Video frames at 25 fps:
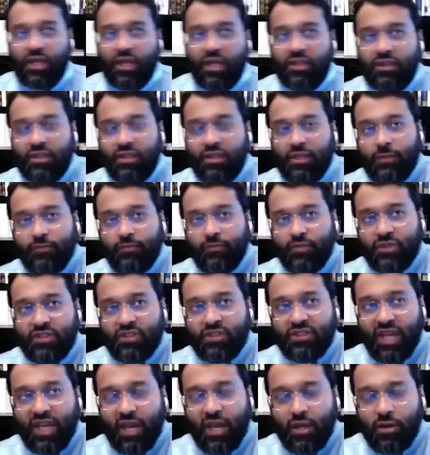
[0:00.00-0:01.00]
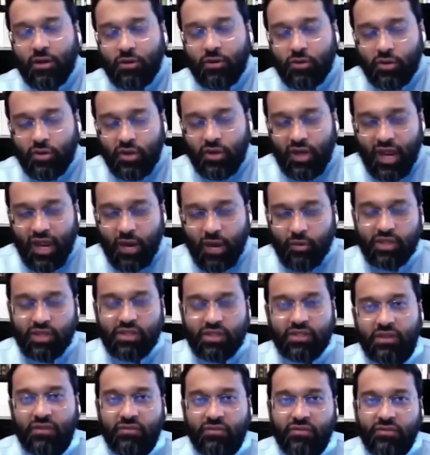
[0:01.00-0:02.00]
that the standard
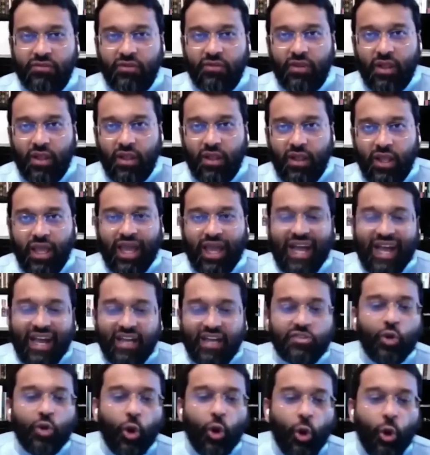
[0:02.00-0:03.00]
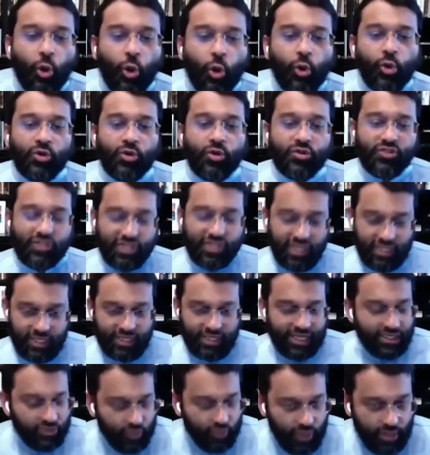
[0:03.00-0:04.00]
narrative has holes in
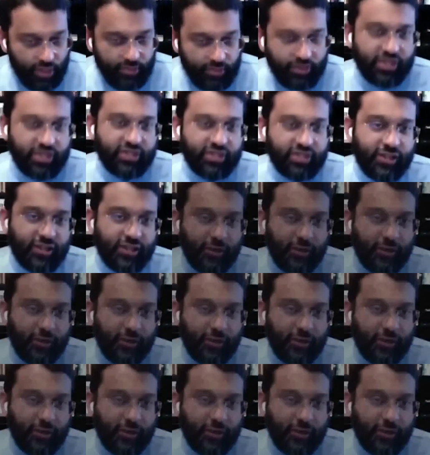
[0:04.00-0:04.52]
it. That's what I'm going to